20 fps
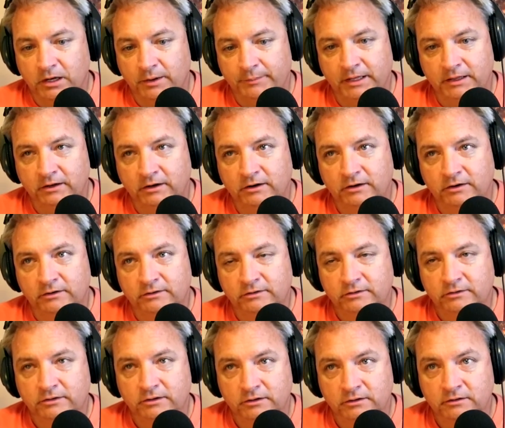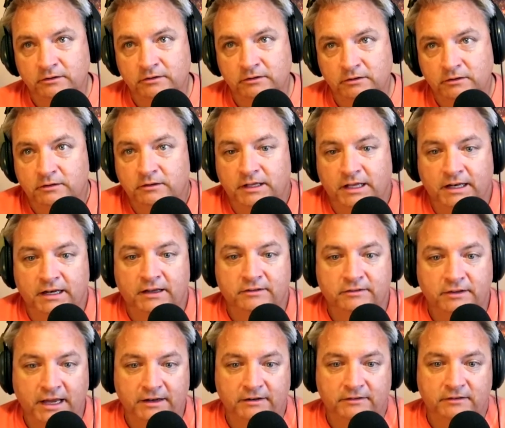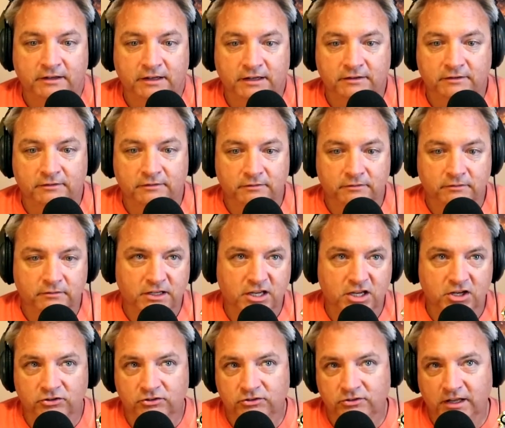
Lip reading: I mean, it is 18-ish